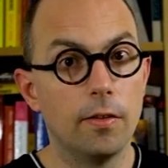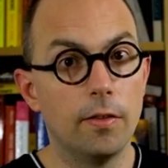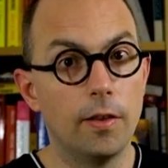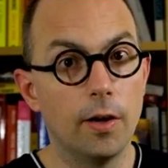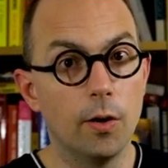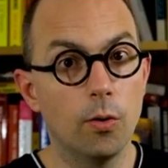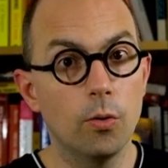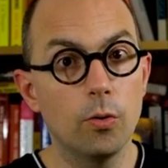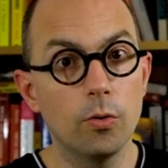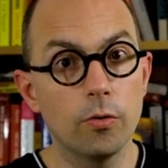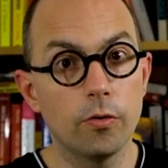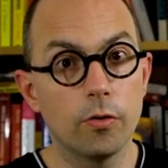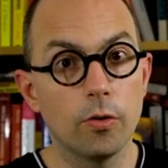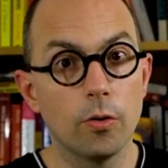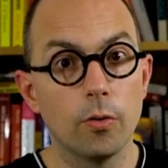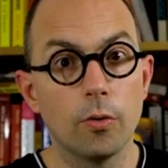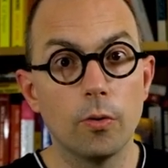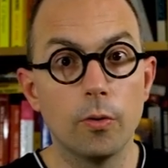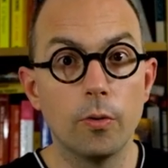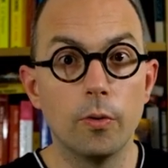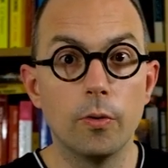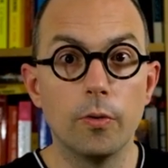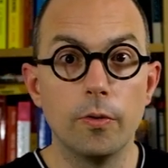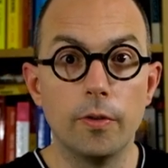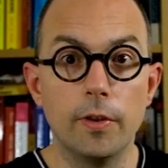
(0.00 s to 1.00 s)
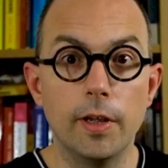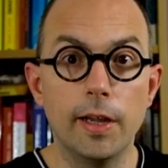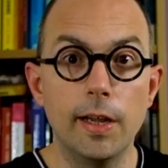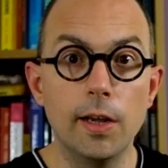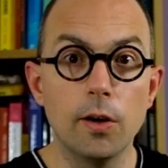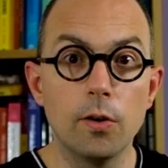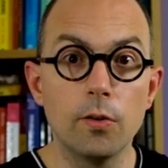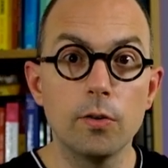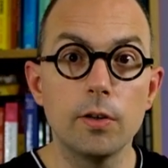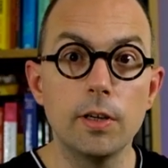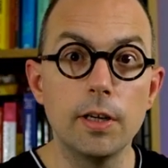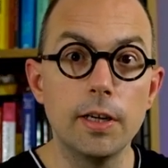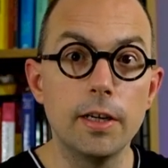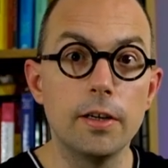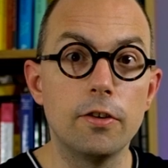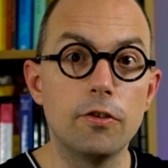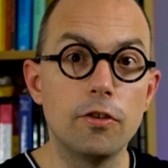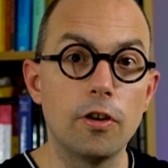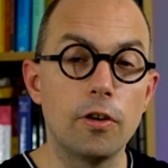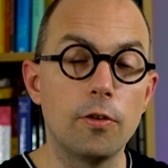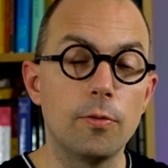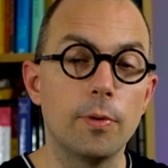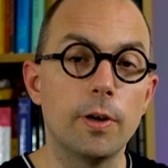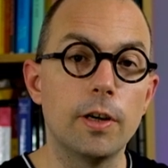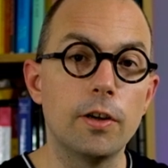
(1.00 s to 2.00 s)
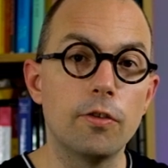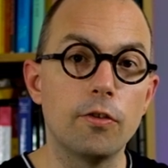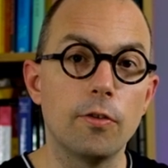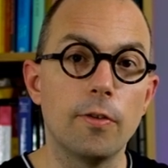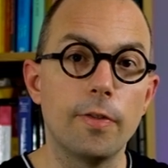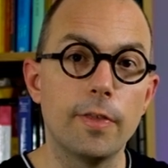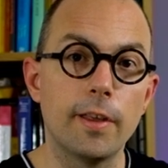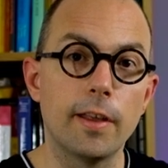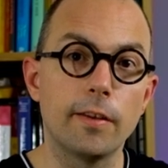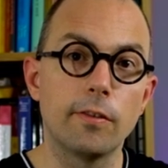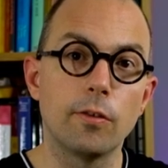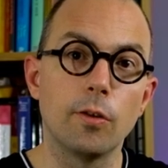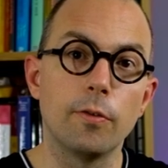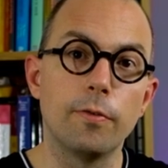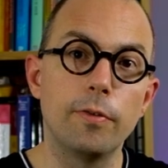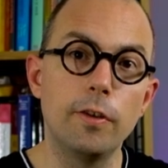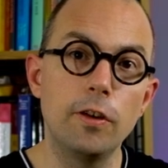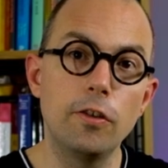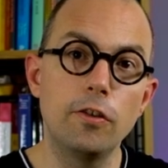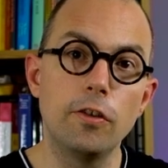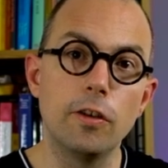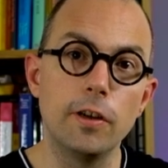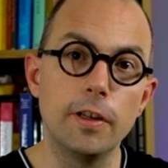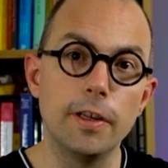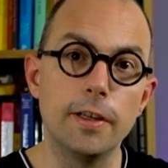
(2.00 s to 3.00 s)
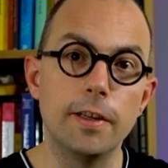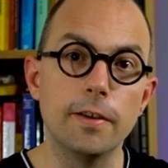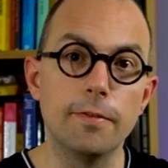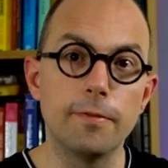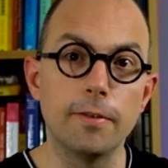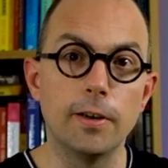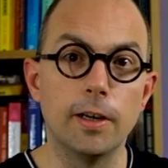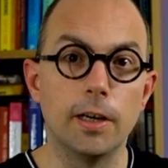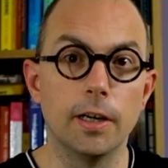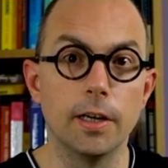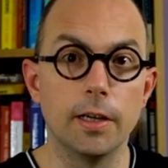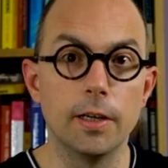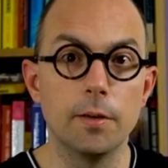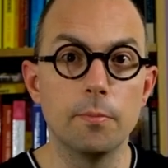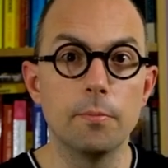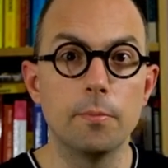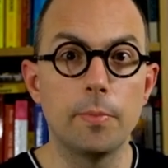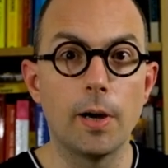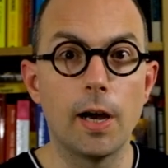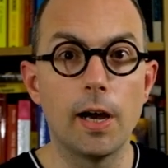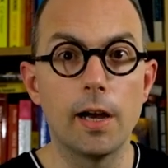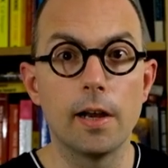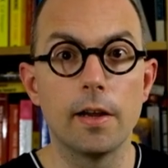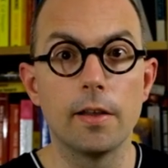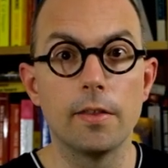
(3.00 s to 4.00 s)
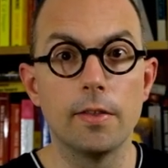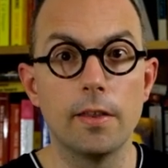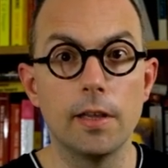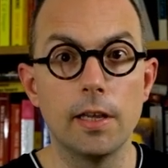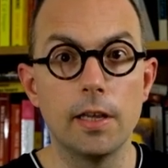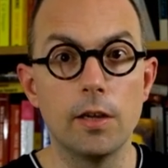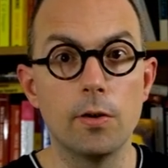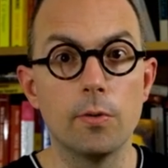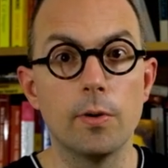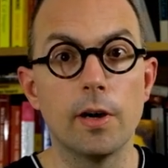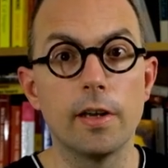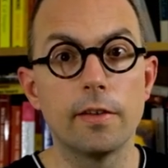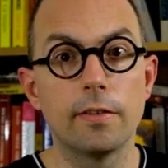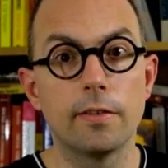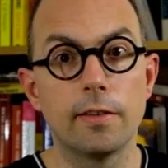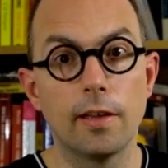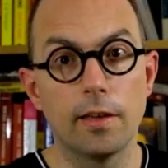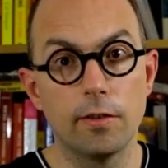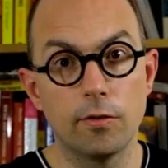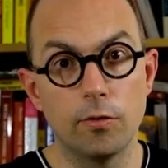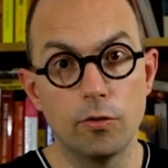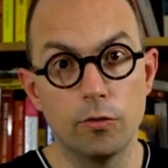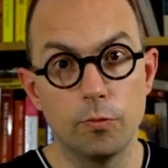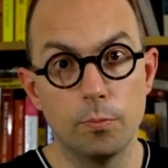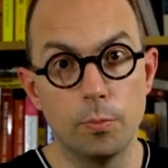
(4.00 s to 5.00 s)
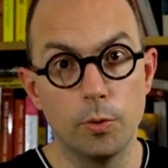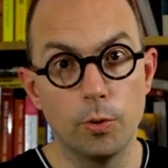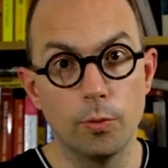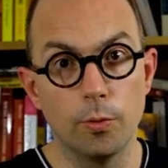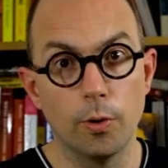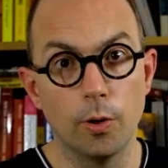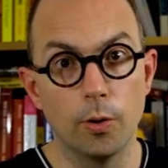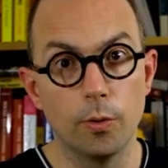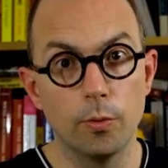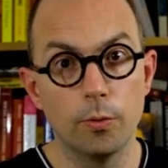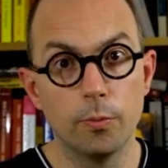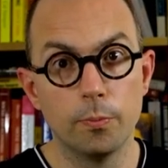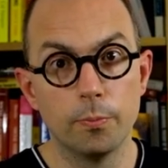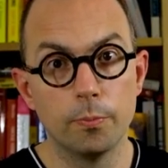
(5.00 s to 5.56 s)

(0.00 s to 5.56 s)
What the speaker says: They're also the only generation that's officially defined by the US Census Bureau.